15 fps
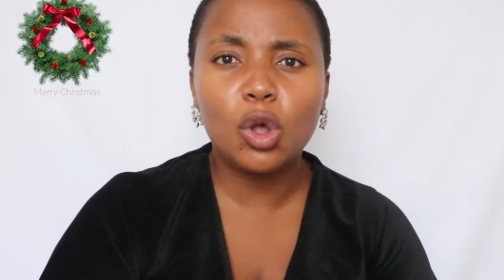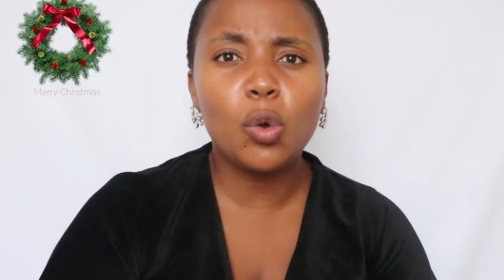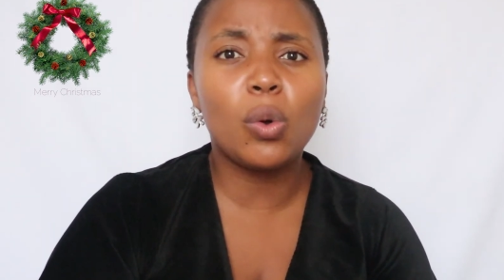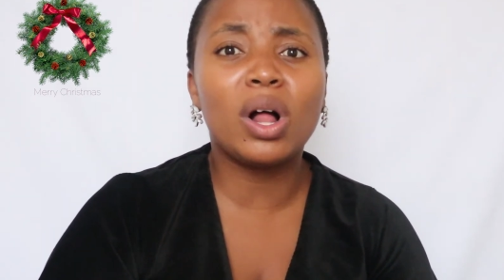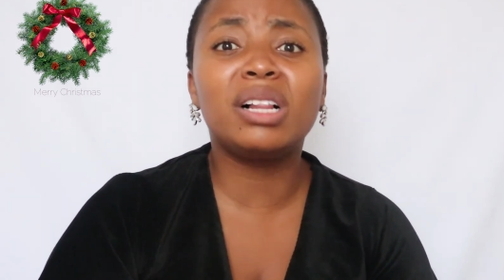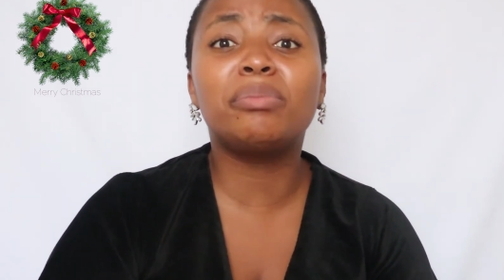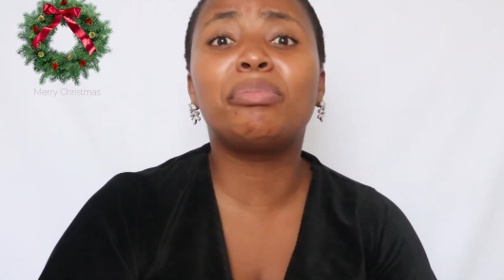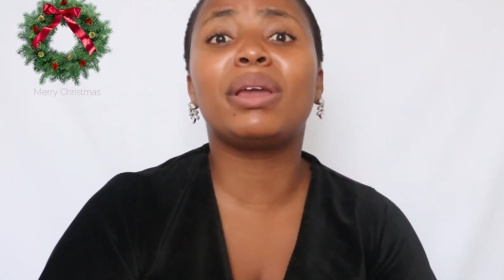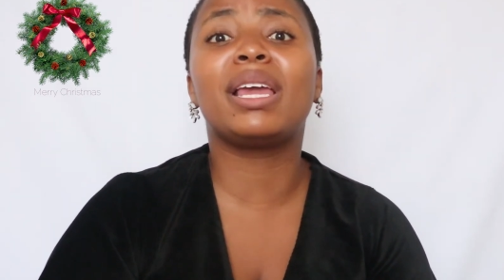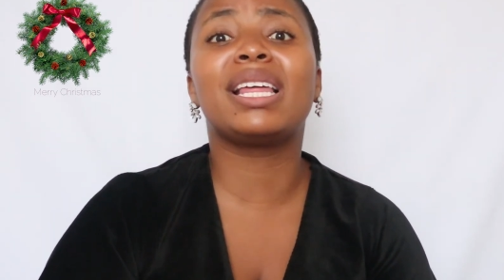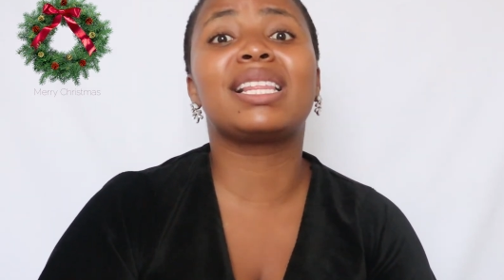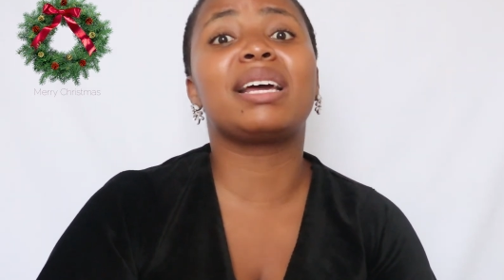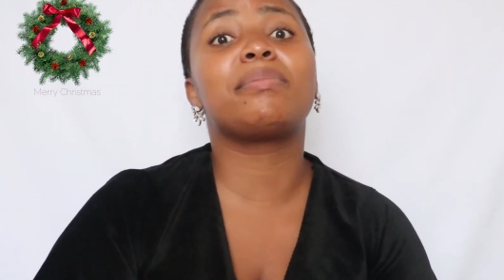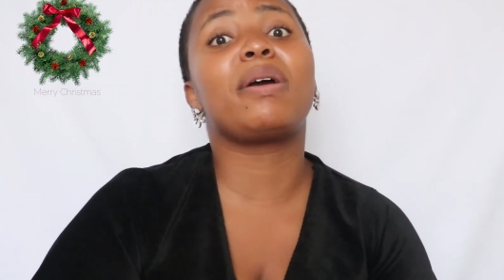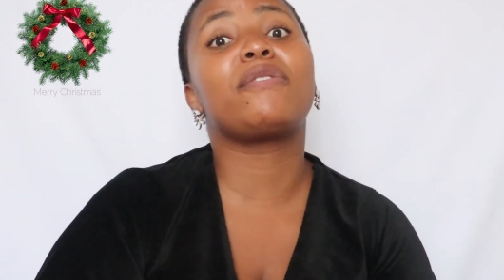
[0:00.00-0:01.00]
well-being
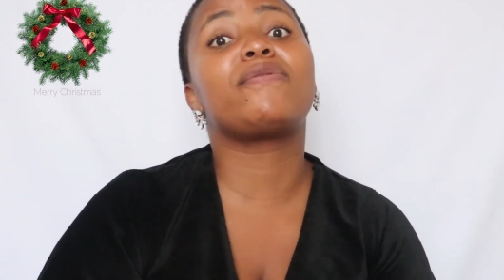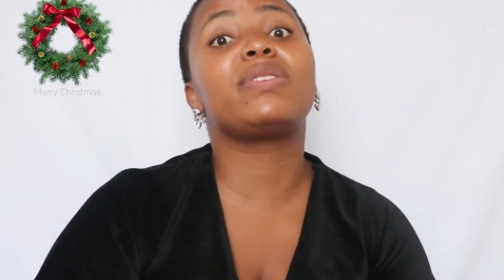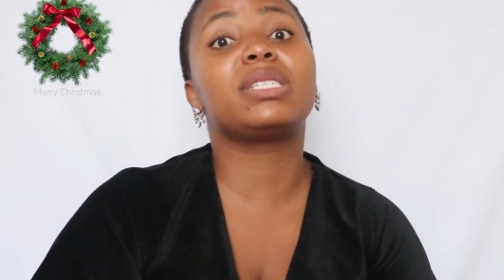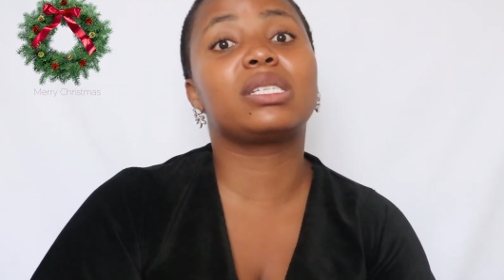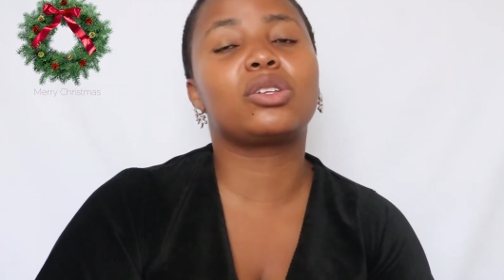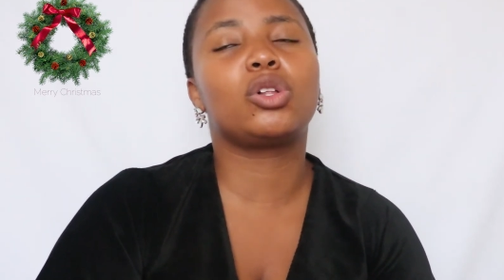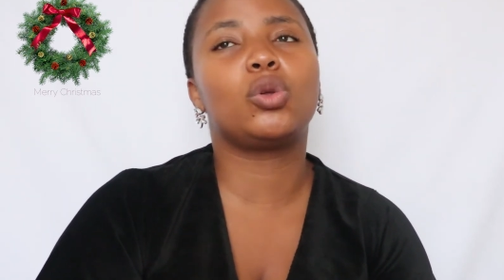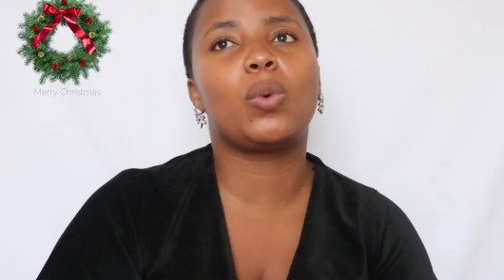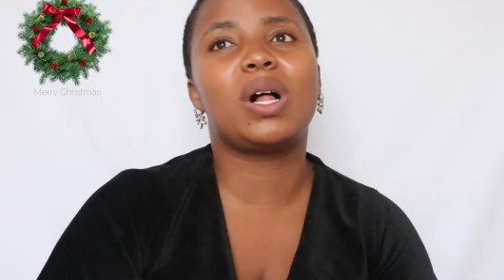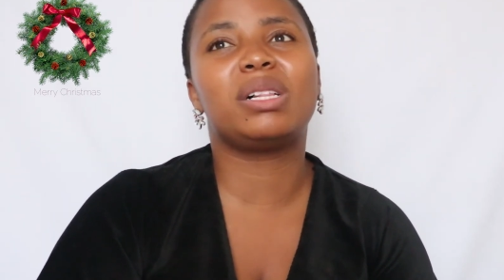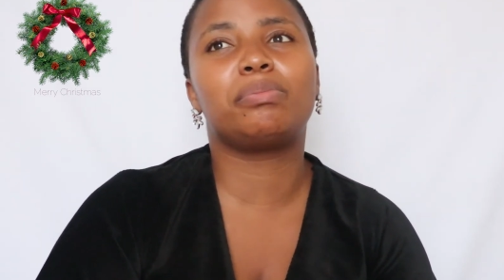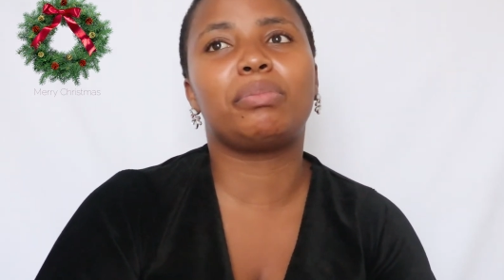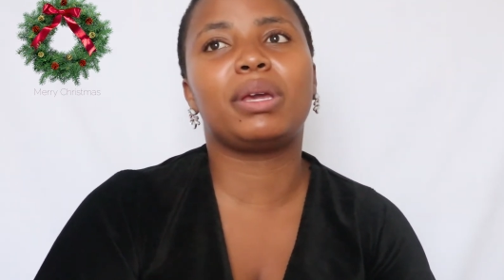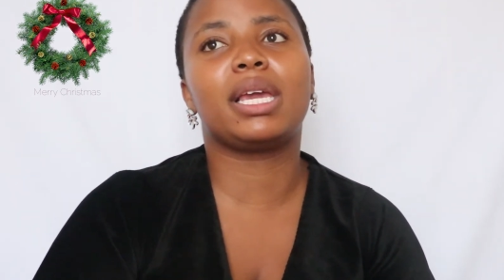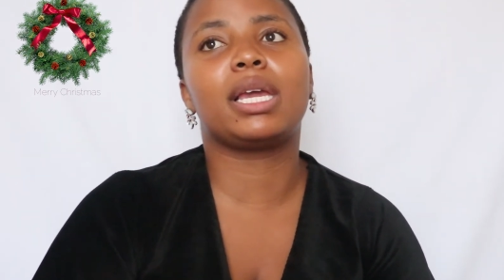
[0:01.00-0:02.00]
than my physical
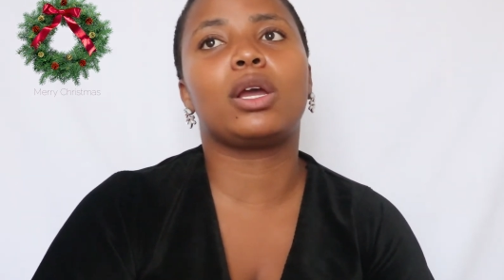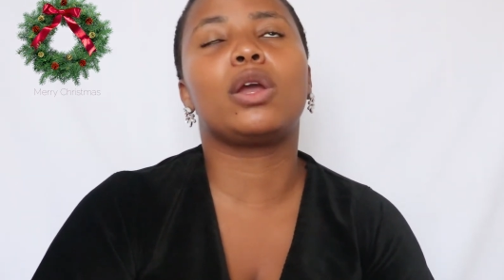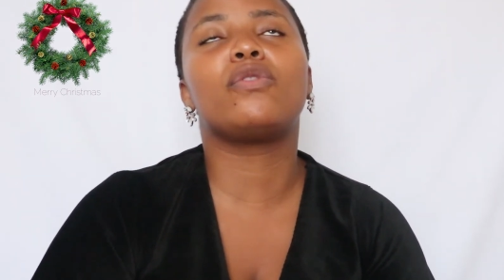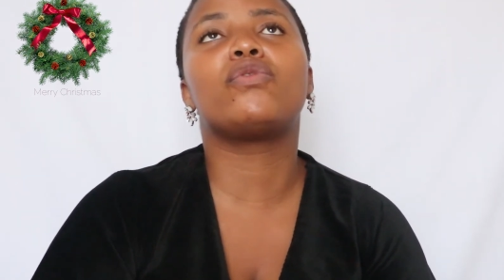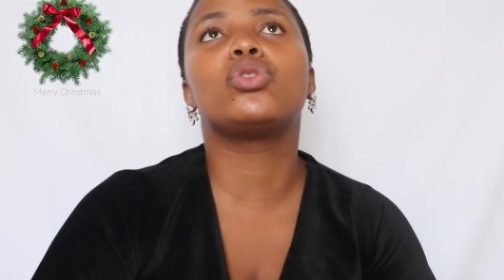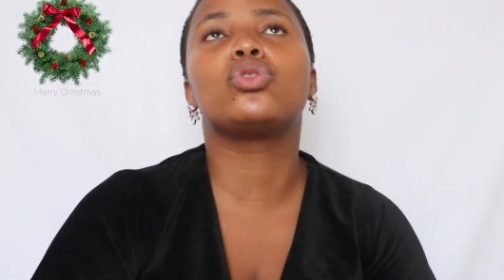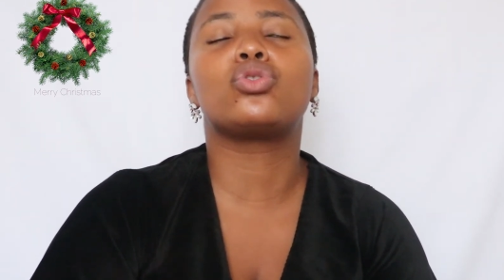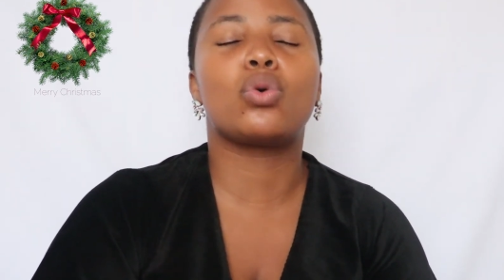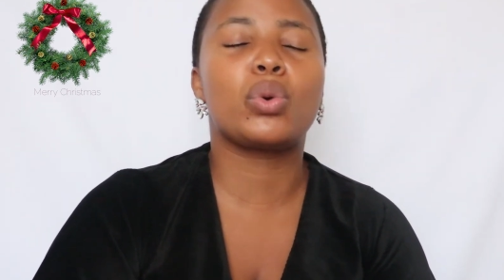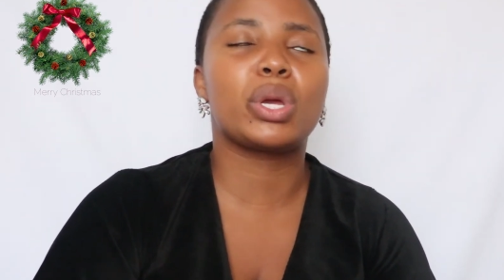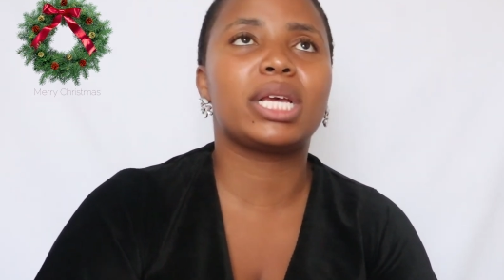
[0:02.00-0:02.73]
well-being, even though,